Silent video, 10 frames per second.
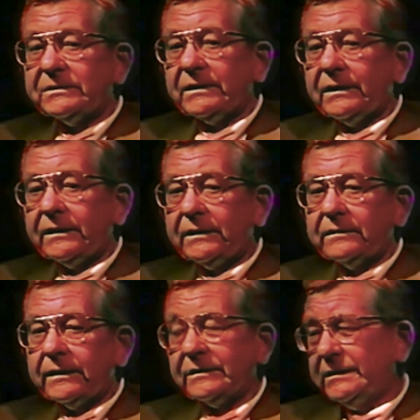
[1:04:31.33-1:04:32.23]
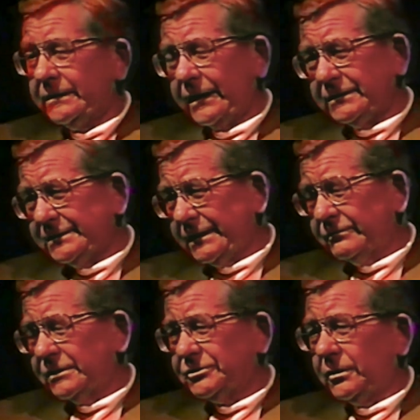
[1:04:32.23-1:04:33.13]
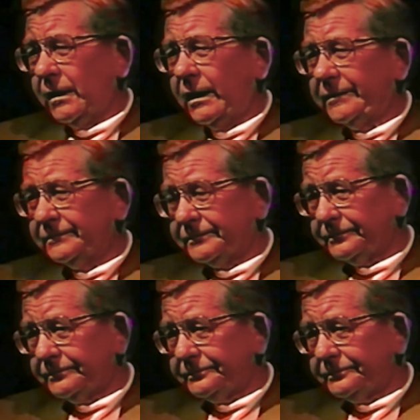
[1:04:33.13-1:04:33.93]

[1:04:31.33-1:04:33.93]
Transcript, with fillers: This was in 1997 in July.